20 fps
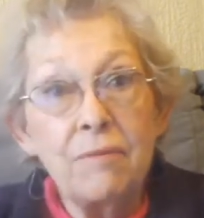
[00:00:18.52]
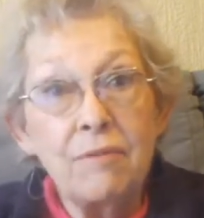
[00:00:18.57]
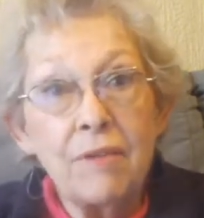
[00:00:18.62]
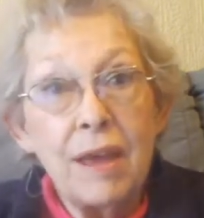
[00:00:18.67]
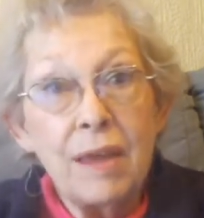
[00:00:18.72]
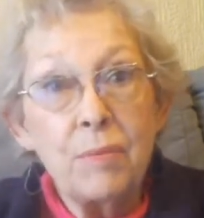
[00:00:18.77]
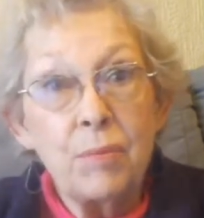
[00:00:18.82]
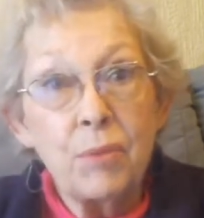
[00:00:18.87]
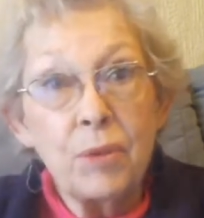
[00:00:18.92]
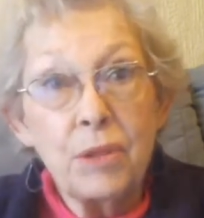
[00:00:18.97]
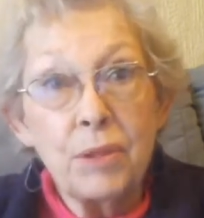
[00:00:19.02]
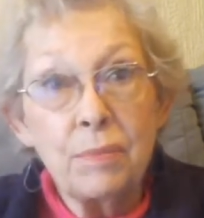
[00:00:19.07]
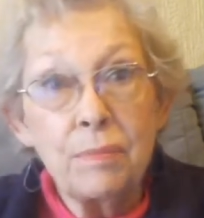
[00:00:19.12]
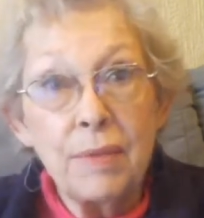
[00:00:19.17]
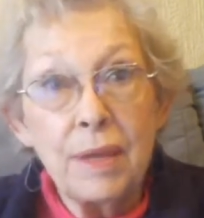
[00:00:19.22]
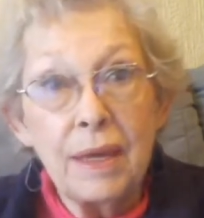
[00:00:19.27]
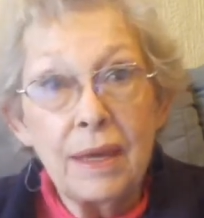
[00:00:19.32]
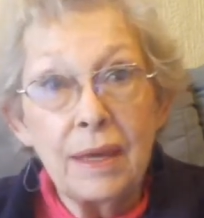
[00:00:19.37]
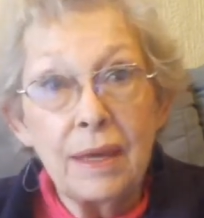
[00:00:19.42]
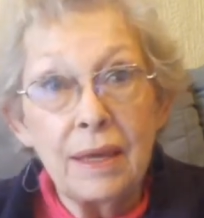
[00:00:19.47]
vape with
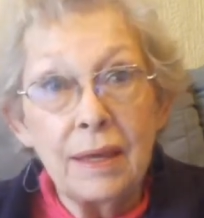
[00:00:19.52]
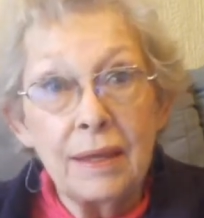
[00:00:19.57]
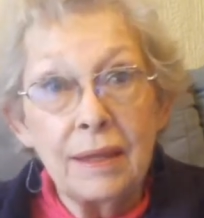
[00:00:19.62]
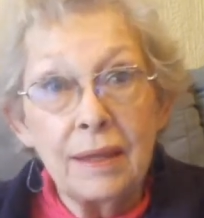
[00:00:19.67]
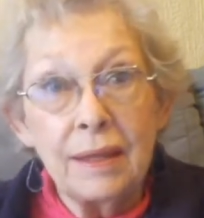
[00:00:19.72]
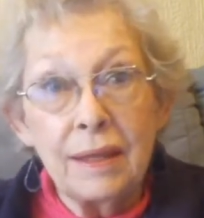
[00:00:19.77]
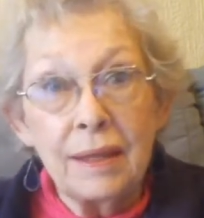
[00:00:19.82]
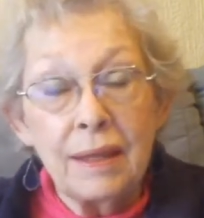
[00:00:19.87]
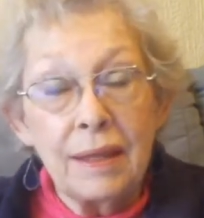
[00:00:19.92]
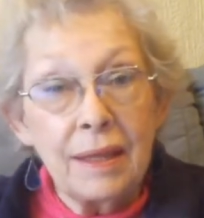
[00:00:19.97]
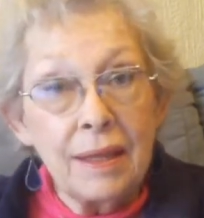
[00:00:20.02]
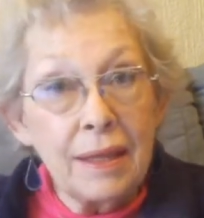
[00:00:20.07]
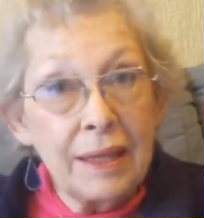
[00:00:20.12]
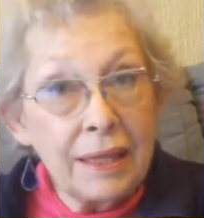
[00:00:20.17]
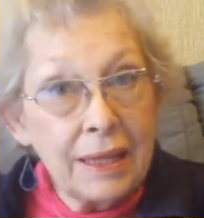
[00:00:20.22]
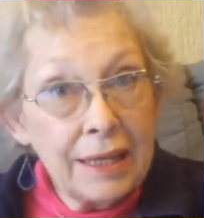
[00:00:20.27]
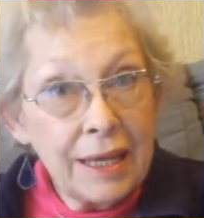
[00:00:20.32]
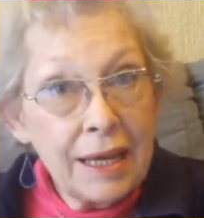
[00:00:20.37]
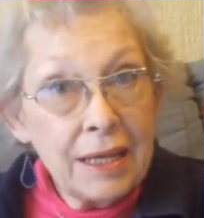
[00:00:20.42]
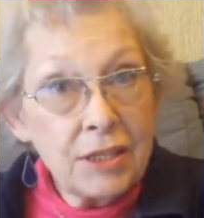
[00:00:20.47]
me.
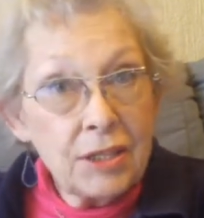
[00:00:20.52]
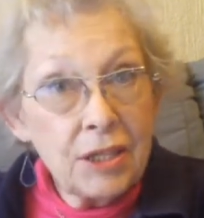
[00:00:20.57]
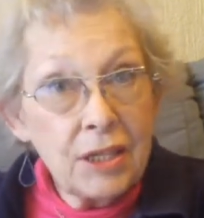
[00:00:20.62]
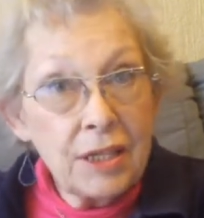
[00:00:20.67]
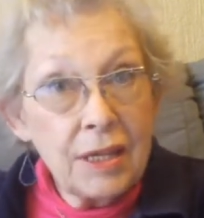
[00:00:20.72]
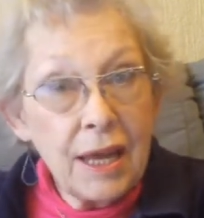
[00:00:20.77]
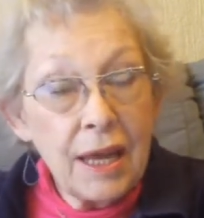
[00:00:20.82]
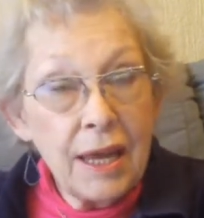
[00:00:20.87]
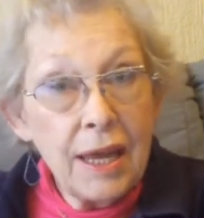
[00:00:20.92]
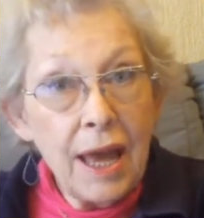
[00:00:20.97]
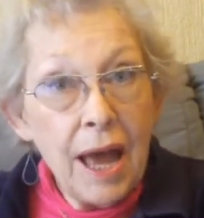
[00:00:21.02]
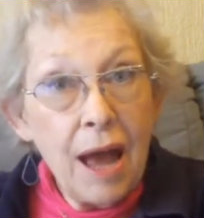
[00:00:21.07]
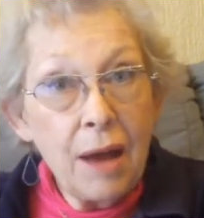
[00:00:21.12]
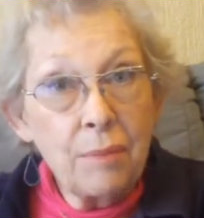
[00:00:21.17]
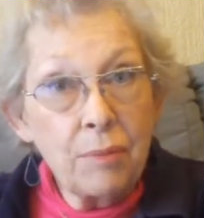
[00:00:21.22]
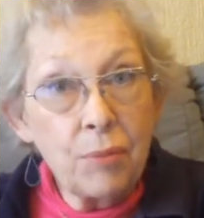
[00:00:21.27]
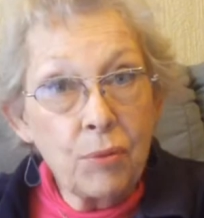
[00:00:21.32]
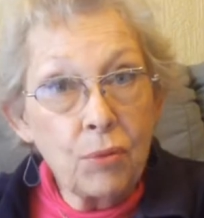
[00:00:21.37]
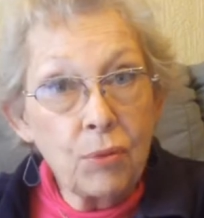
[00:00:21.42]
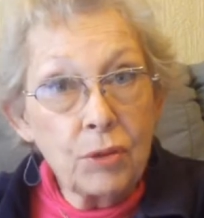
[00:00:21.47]
Yesterday I
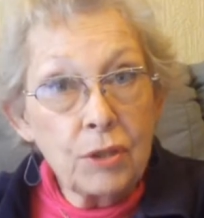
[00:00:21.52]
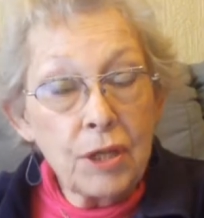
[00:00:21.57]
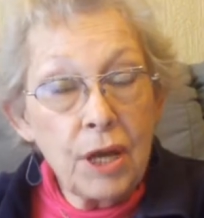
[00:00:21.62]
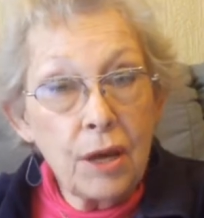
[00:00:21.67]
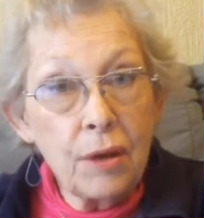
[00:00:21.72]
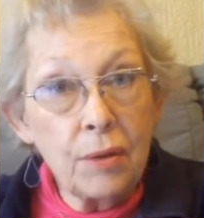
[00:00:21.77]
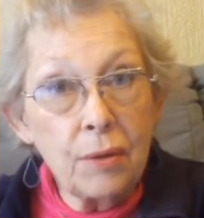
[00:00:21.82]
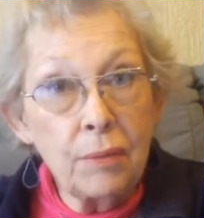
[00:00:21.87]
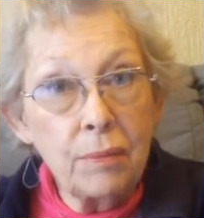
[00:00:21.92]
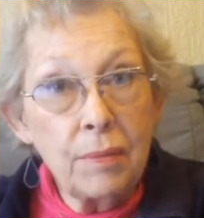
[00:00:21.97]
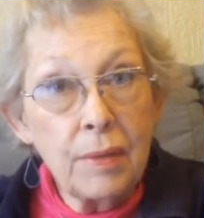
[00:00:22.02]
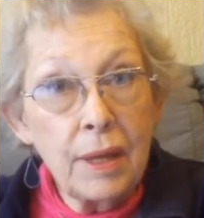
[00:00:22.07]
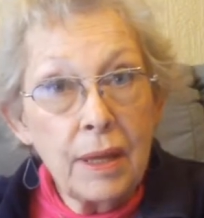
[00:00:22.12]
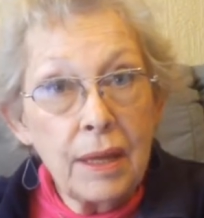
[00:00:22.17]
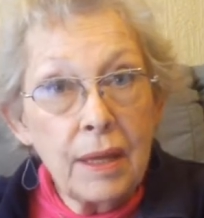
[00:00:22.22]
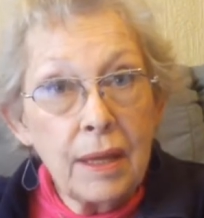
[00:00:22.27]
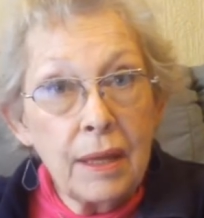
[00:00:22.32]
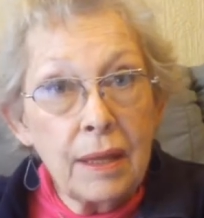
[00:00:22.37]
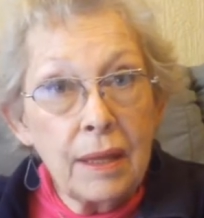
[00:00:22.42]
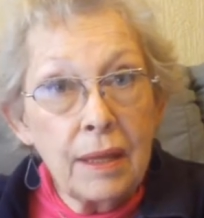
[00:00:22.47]
brought home
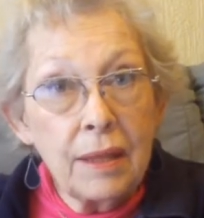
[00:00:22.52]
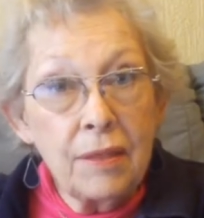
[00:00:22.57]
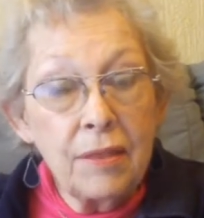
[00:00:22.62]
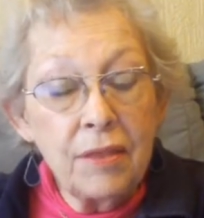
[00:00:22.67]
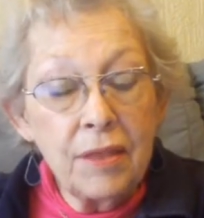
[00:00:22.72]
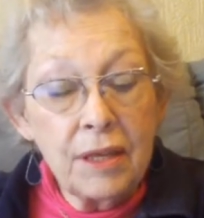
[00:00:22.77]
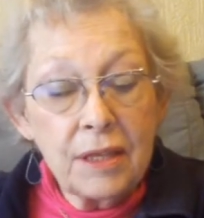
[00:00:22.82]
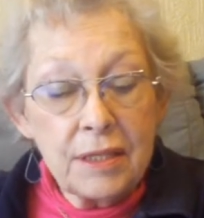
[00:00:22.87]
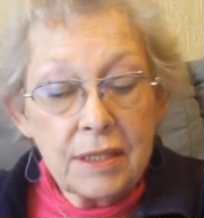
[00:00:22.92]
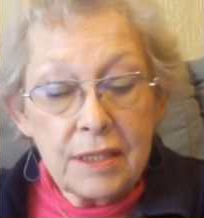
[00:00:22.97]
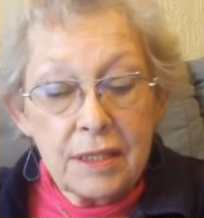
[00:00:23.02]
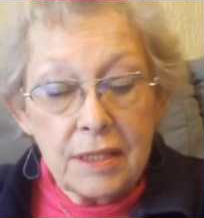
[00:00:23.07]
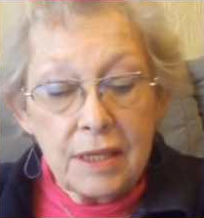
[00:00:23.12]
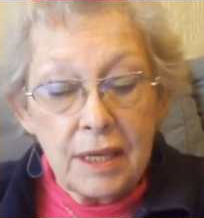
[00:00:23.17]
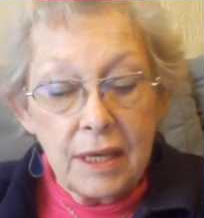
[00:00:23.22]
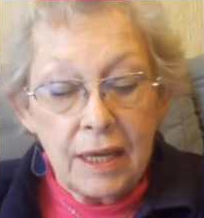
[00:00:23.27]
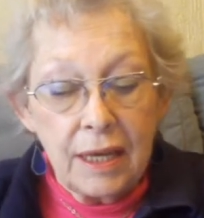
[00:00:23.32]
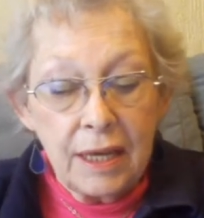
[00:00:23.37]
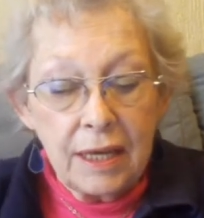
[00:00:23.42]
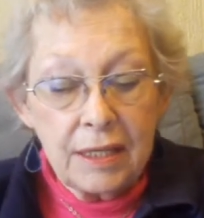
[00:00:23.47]
this.
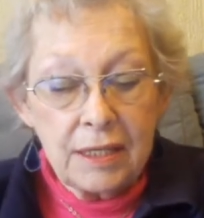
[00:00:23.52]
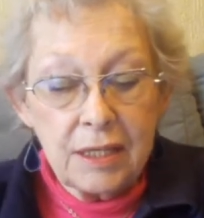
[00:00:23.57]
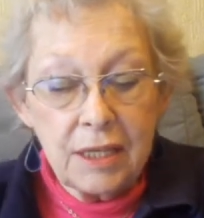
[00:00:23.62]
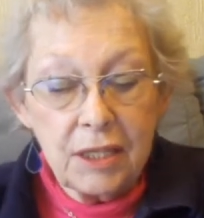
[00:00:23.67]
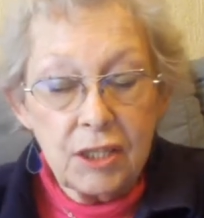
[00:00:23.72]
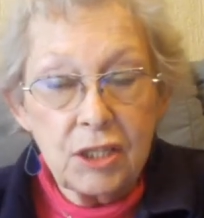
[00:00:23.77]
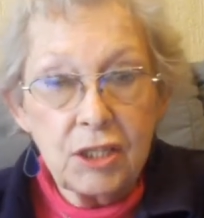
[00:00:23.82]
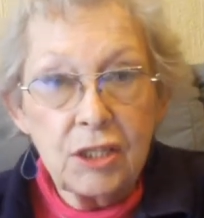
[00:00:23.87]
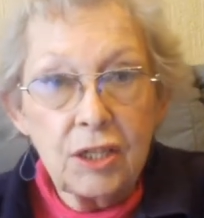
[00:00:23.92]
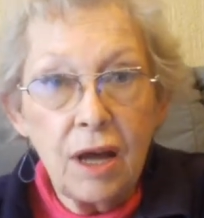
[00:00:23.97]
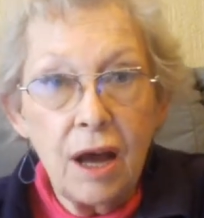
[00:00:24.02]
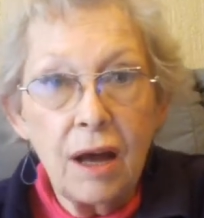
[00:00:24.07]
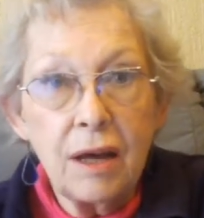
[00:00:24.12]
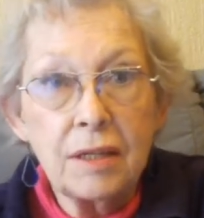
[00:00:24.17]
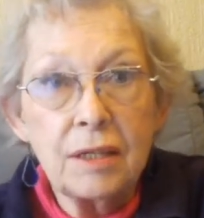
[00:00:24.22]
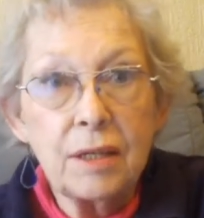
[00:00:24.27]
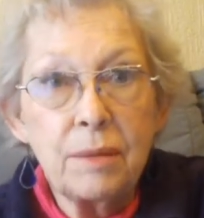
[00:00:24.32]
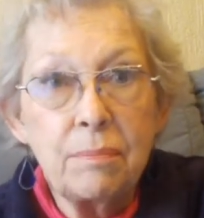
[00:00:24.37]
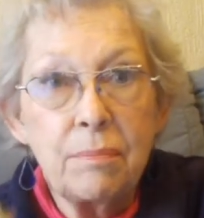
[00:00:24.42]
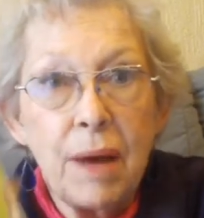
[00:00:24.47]
It's a
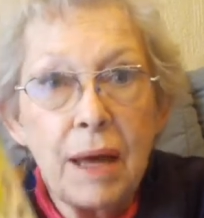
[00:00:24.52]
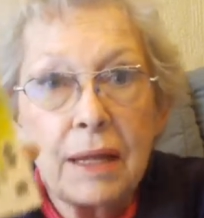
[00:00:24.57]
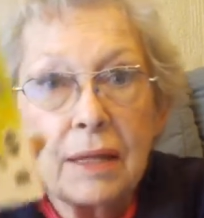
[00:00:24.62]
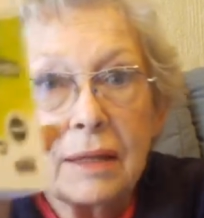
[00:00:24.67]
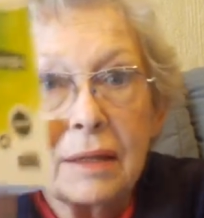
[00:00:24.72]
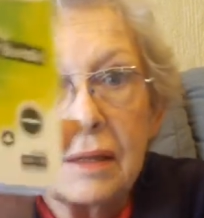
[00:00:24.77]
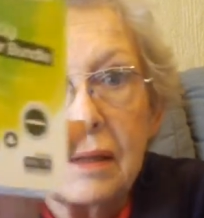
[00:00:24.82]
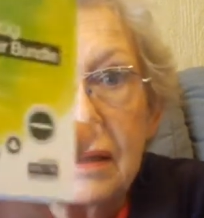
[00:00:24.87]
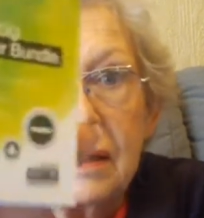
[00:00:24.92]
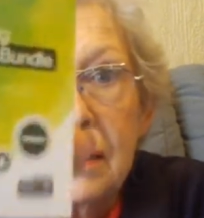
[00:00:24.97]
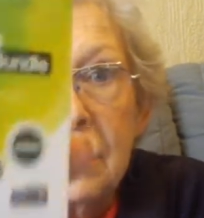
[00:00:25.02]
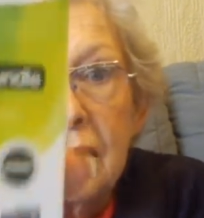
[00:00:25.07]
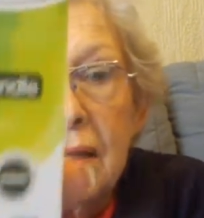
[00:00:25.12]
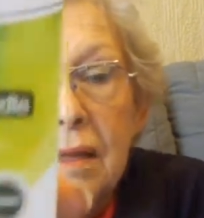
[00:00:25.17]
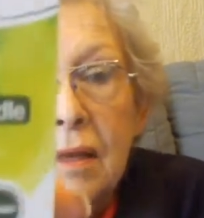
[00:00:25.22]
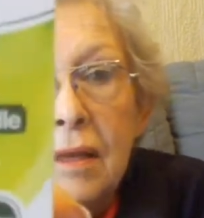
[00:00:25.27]
starter bundle